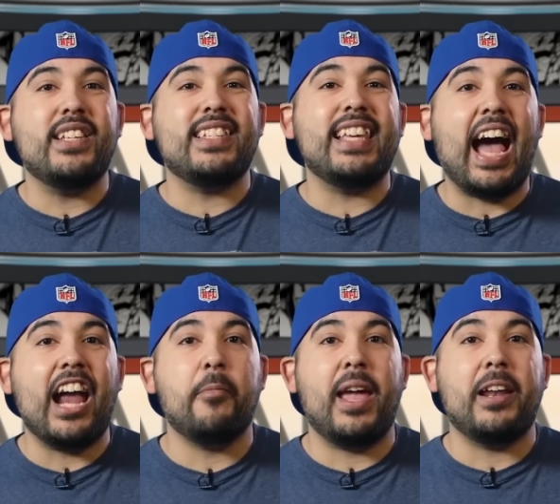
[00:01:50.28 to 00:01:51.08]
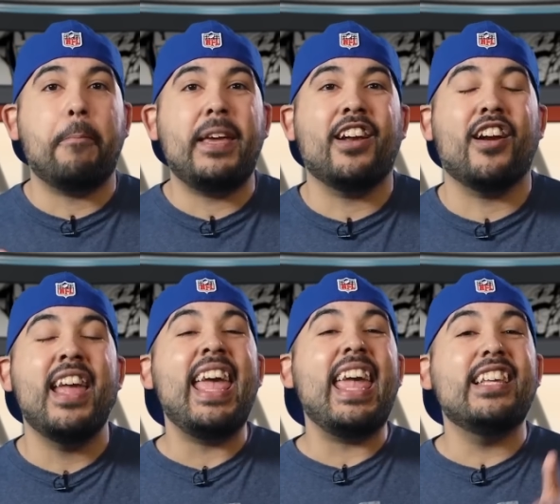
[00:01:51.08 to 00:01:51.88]
we see Iron Man
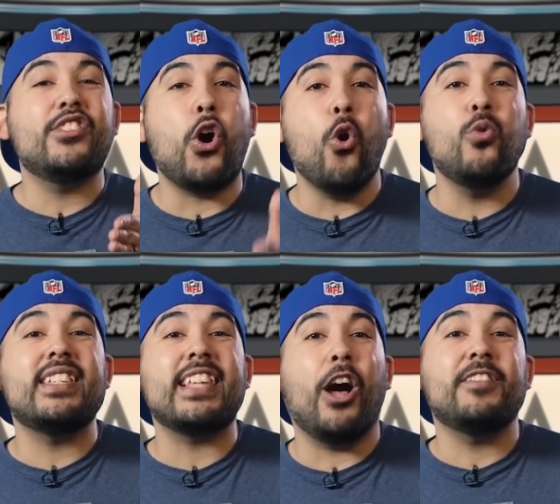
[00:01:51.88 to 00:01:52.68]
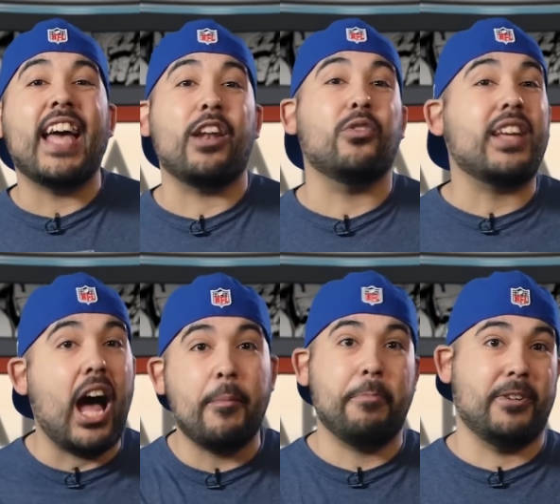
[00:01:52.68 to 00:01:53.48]
appear in his own self-titled
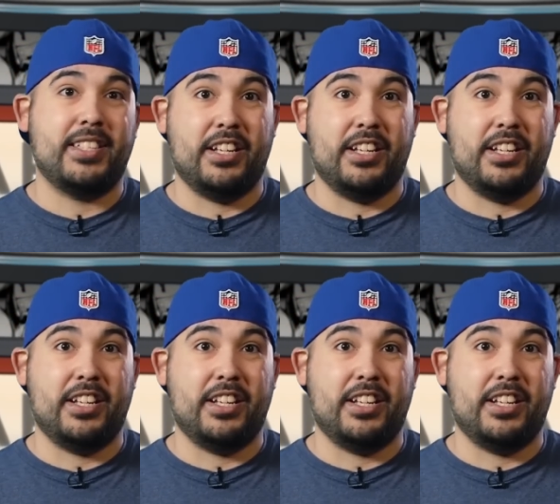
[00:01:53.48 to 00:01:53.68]
comic book